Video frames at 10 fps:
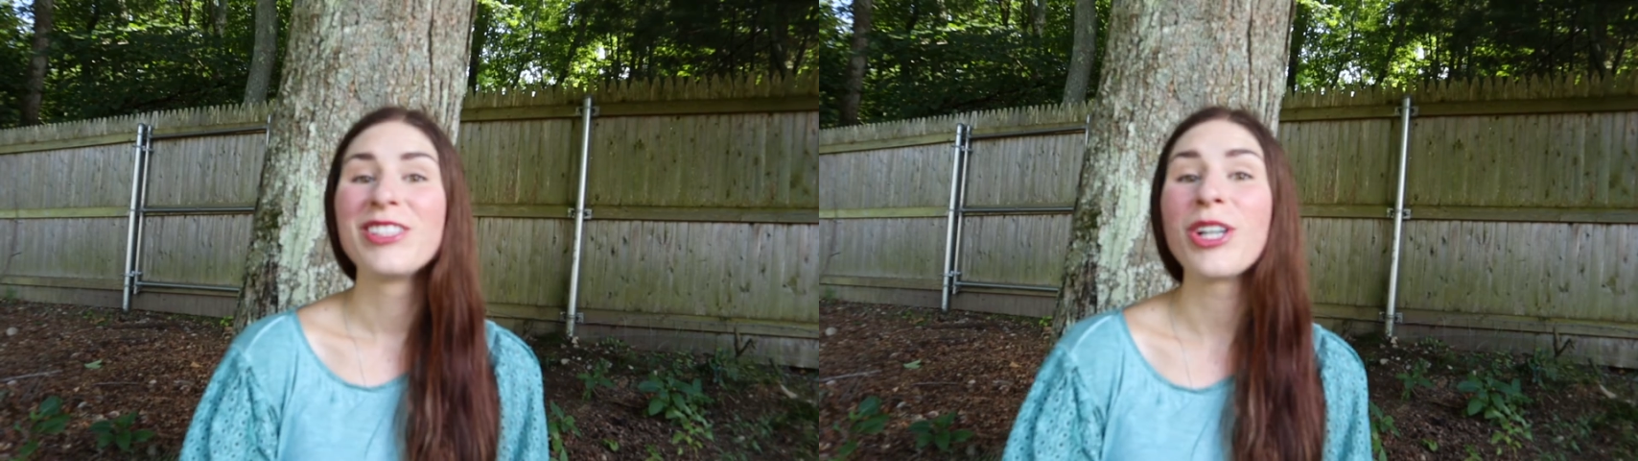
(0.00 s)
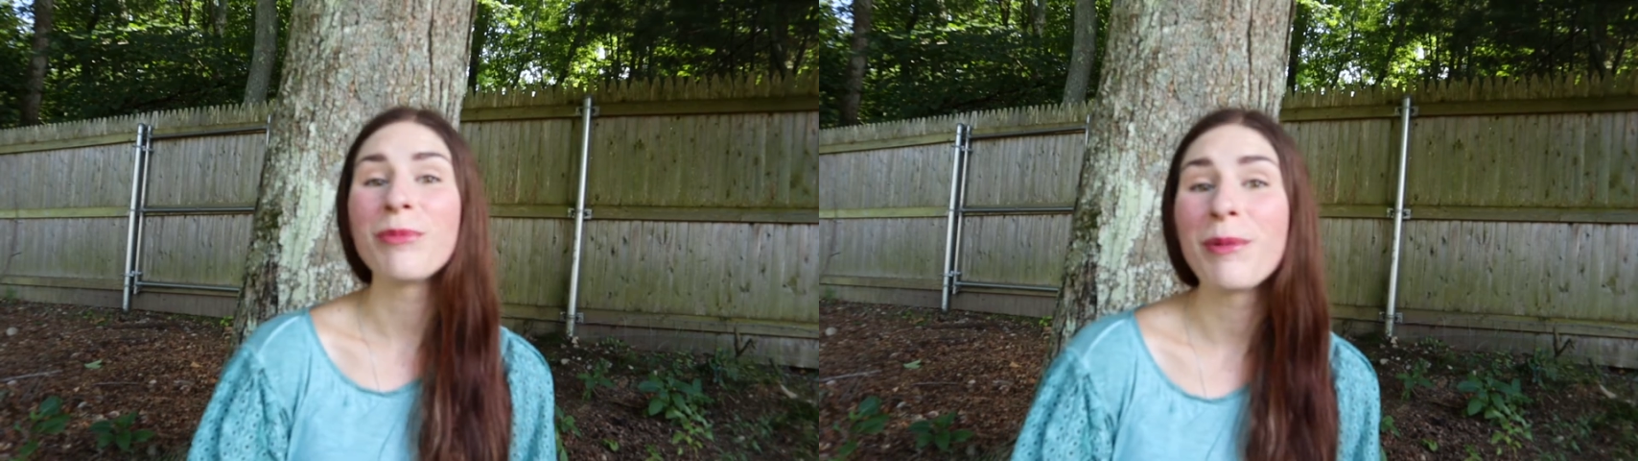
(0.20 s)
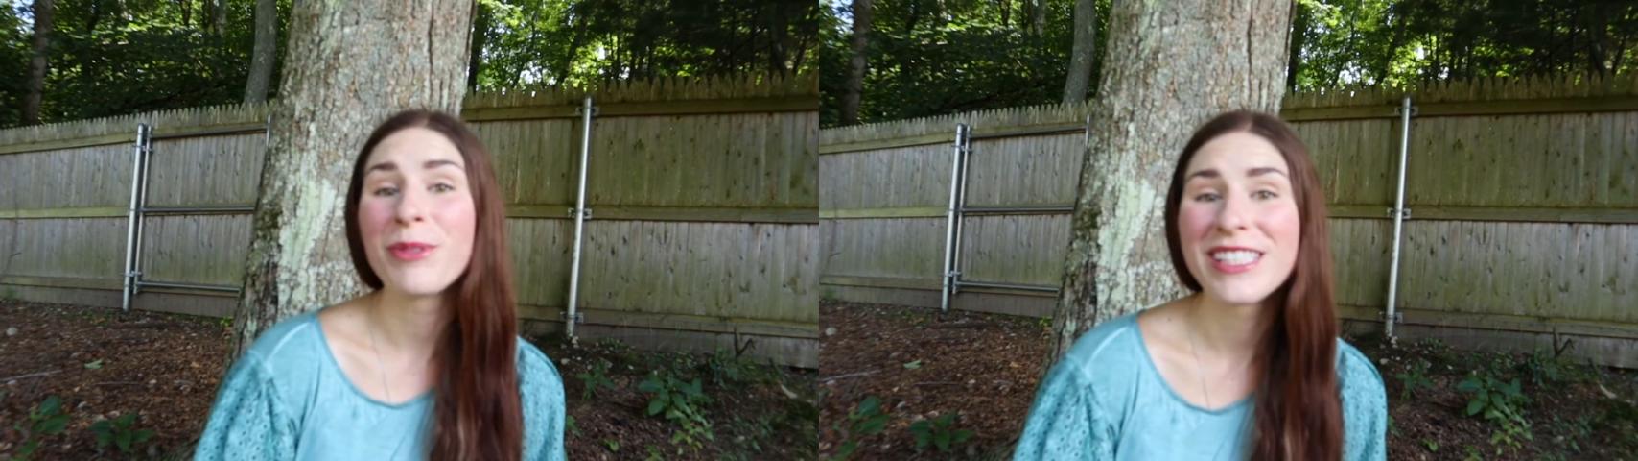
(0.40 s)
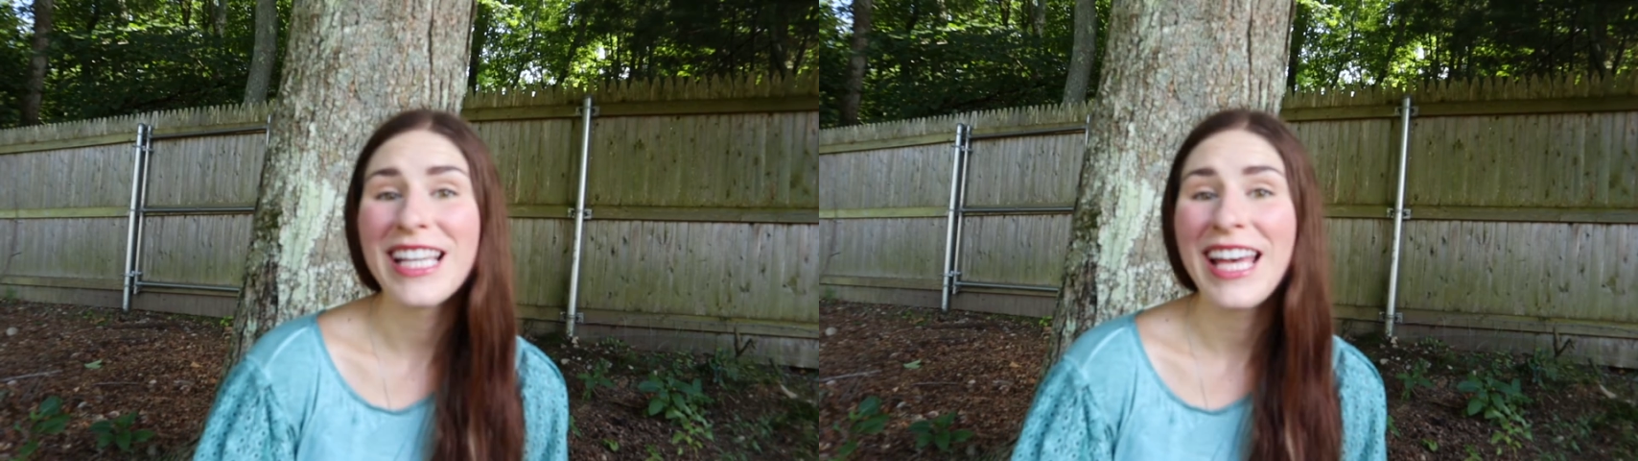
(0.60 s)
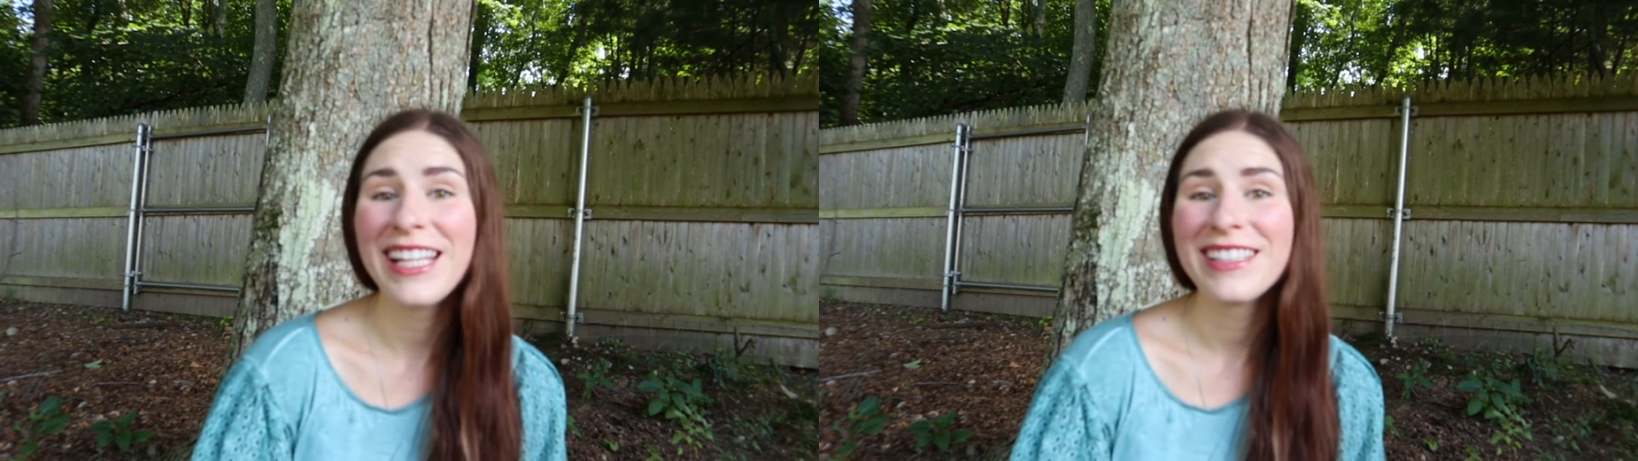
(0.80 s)
Term number
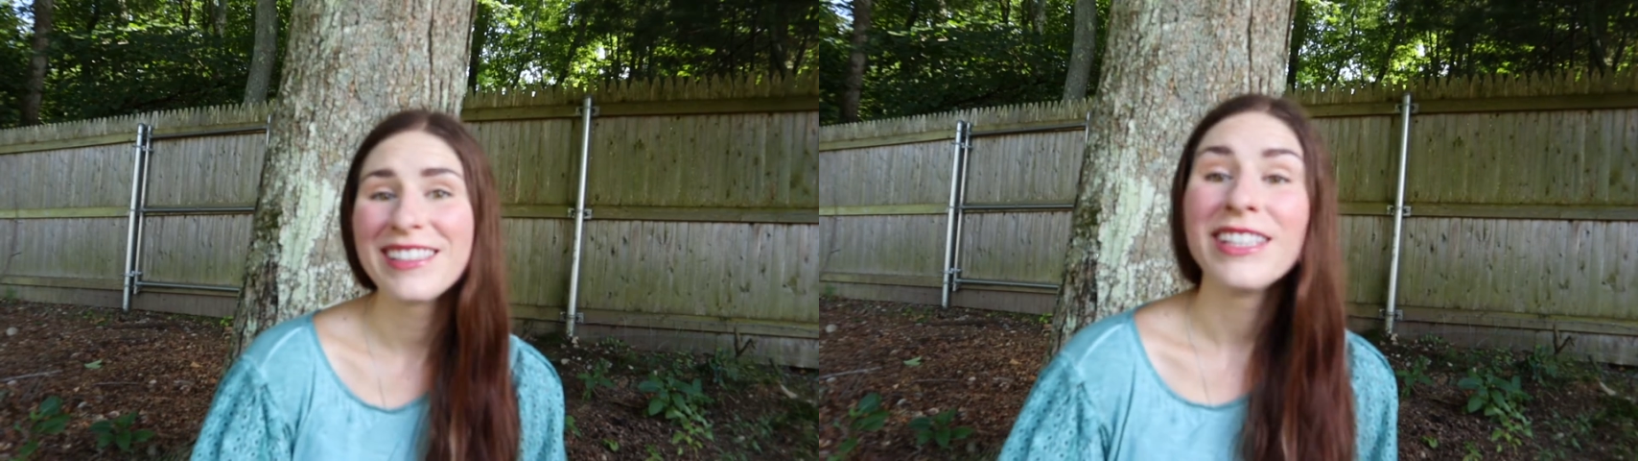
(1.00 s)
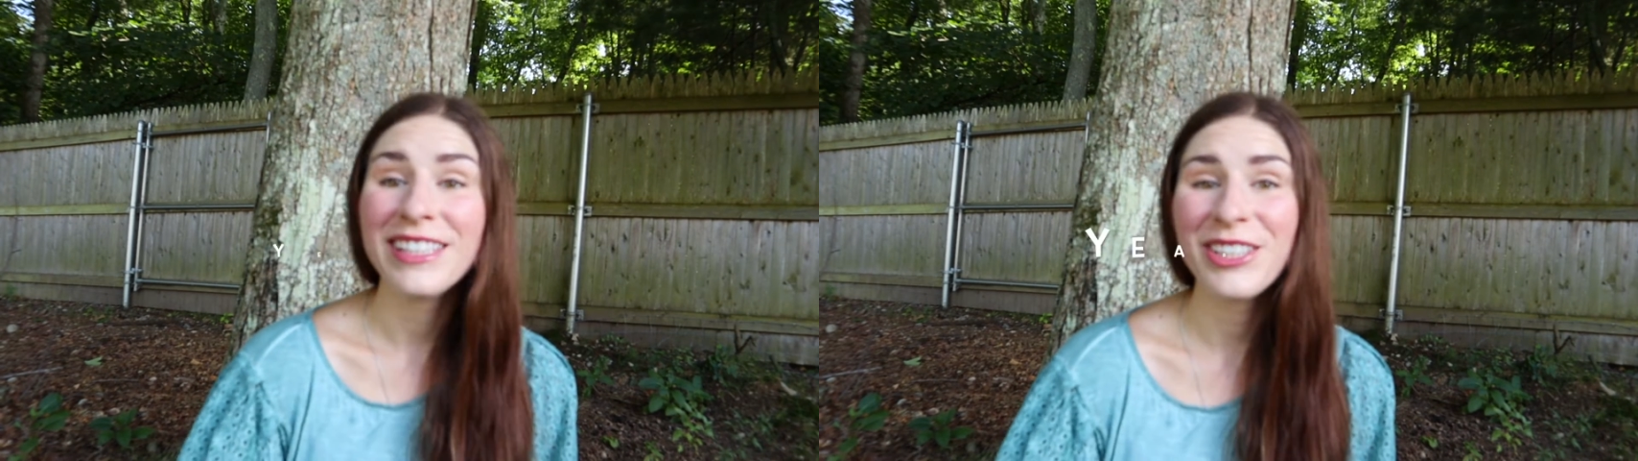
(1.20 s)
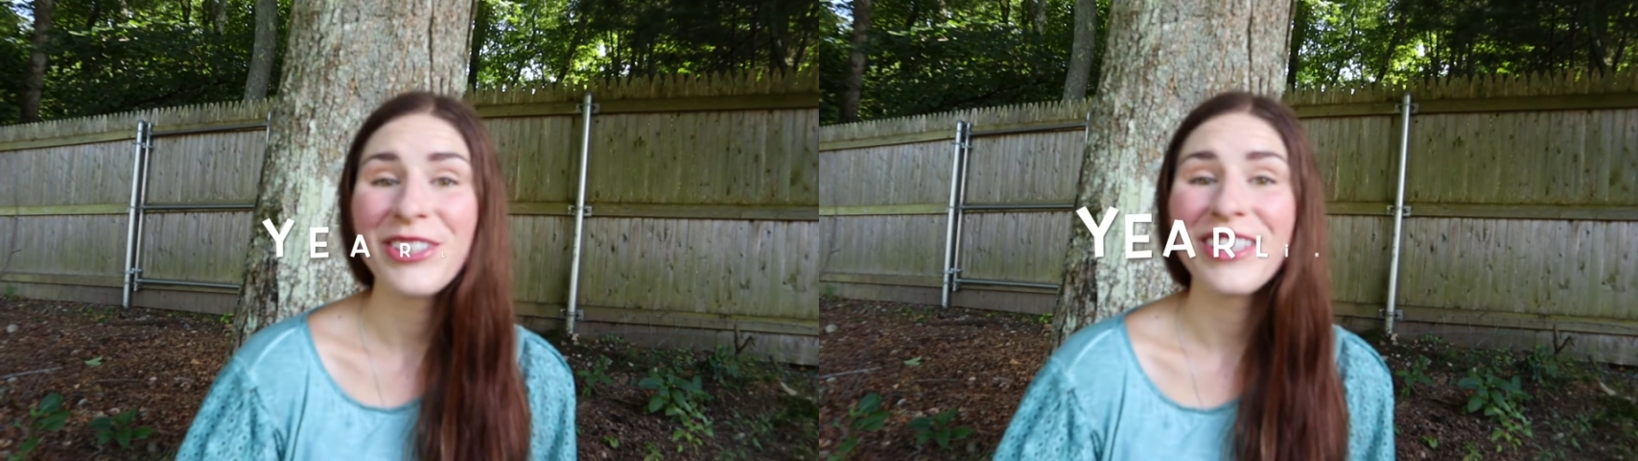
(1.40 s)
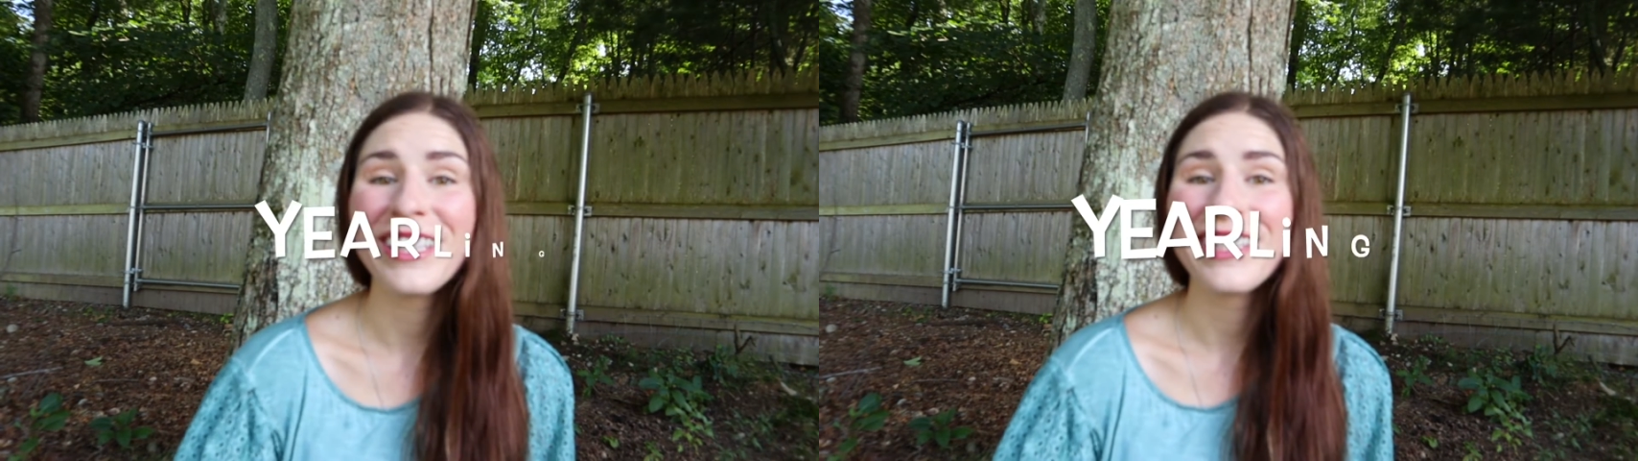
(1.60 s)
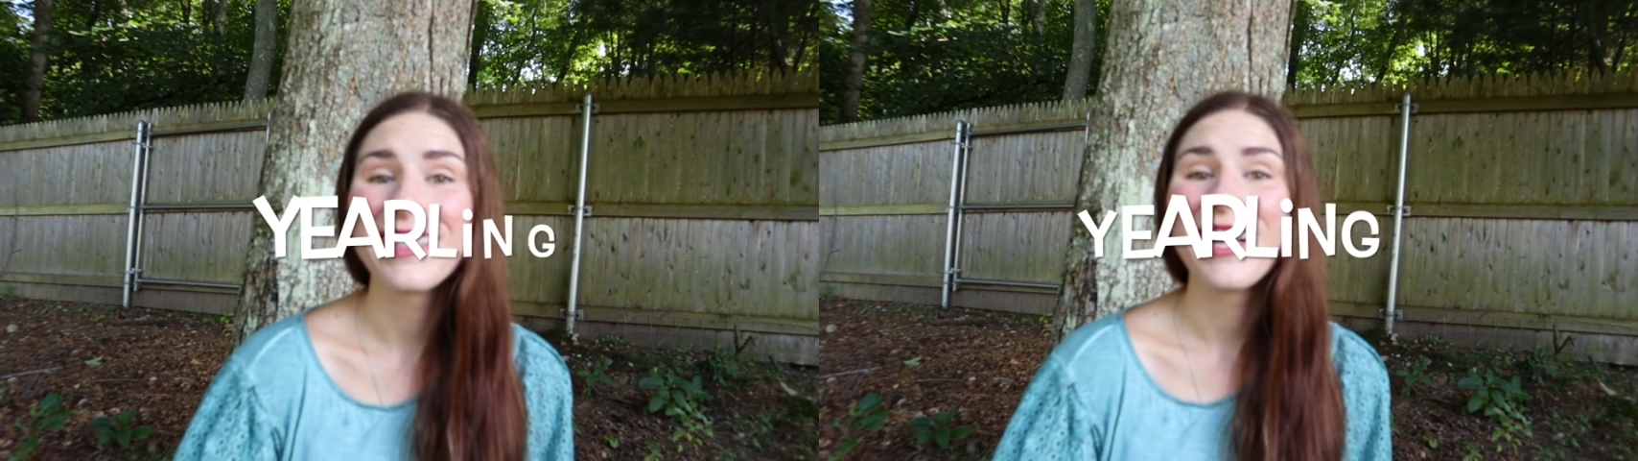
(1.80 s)
10,
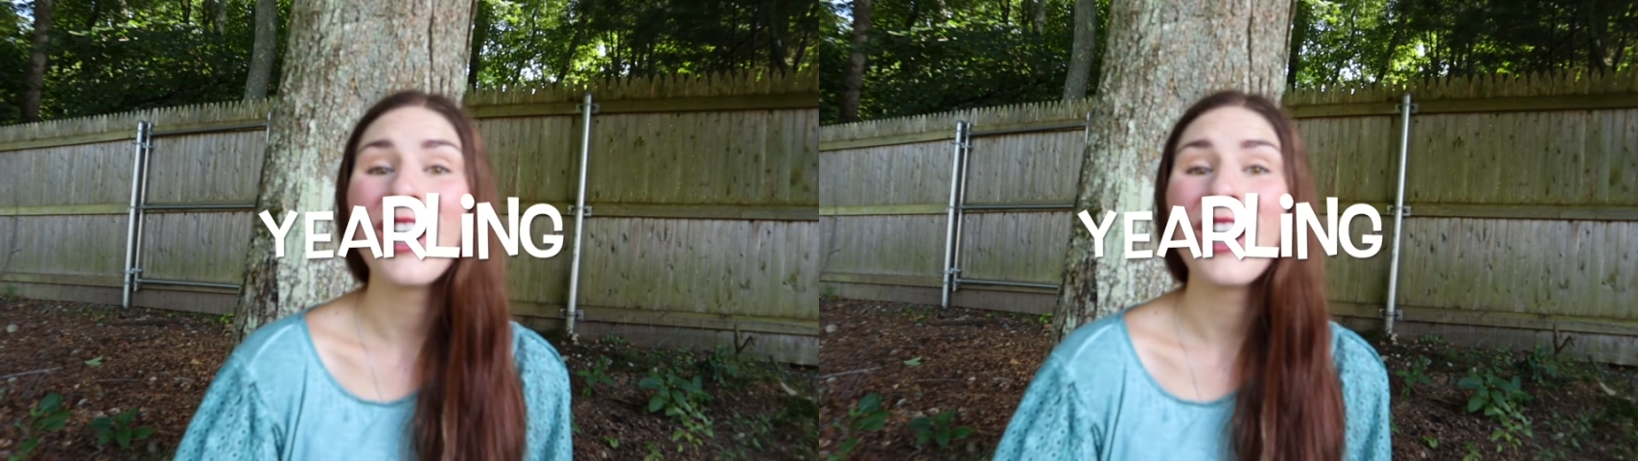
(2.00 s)
yearling.